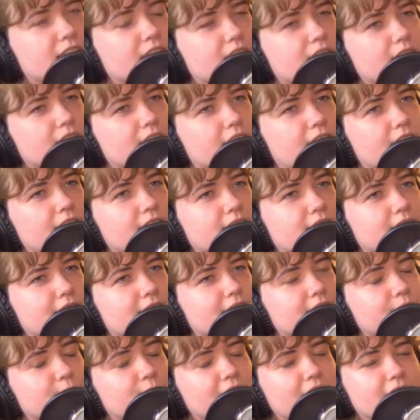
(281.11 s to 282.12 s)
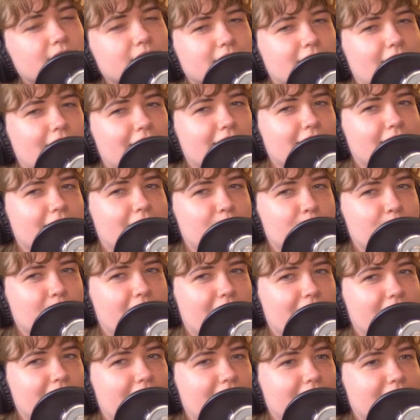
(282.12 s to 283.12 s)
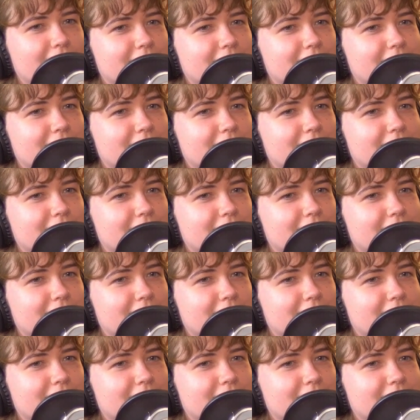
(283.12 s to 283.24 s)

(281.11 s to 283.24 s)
because we're going to talk a lot about being